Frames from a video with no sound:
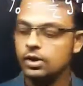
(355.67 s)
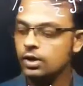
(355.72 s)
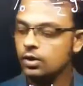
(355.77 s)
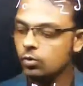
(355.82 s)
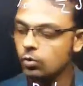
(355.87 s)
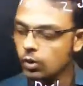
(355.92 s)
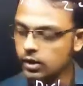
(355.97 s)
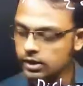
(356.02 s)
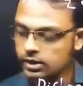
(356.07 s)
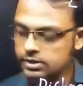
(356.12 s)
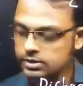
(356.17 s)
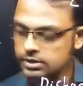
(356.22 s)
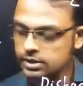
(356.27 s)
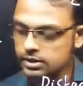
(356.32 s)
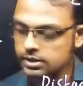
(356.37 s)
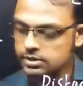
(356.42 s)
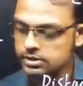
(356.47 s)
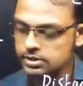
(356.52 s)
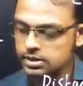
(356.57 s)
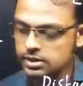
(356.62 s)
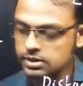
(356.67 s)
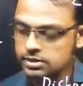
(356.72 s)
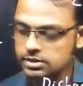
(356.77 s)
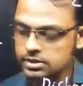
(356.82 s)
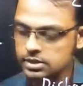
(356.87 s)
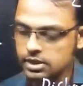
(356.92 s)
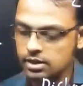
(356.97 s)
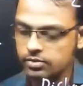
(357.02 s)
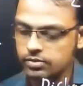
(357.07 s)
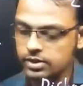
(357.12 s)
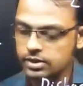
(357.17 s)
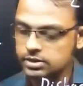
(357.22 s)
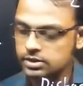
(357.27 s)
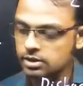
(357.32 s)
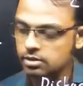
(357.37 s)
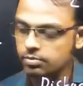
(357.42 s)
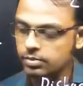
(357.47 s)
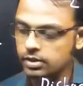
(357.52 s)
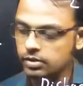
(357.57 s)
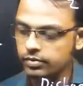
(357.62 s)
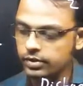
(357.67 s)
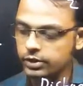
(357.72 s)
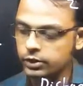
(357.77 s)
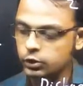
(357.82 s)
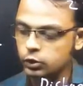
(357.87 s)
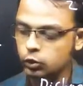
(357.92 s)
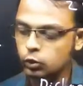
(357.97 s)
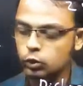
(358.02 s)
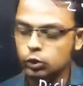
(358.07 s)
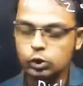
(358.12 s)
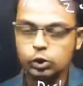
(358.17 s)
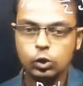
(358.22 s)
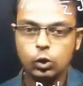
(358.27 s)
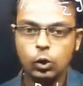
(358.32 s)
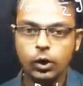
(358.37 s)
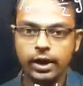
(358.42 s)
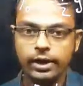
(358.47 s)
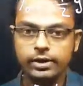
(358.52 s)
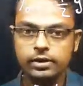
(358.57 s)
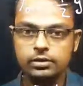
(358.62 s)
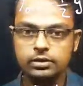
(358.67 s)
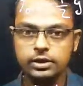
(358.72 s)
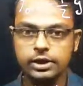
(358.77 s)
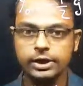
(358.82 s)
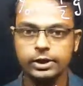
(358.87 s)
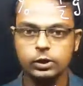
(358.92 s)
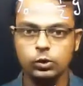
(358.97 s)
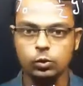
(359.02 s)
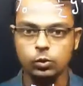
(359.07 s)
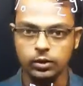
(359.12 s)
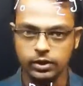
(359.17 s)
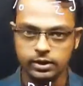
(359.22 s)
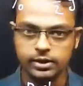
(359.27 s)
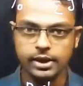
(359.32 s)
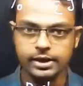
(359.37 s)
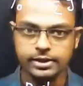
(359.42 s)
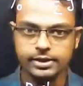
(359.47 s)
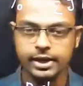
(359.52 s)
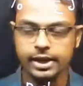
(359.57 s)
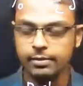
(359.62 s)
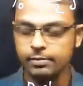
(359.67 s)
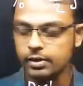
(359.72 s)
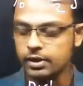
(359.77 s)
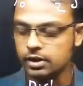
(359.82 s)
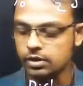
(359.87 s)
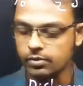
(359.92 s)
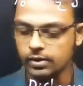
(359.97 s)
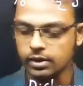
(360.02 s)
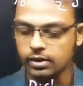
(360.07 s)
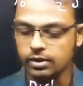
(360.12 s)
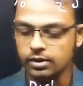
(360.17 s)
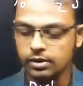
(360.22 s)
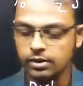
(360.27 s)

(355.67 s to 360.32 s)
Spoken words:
What is the distance traversed in between 2 tau and 3 tau in that time interval?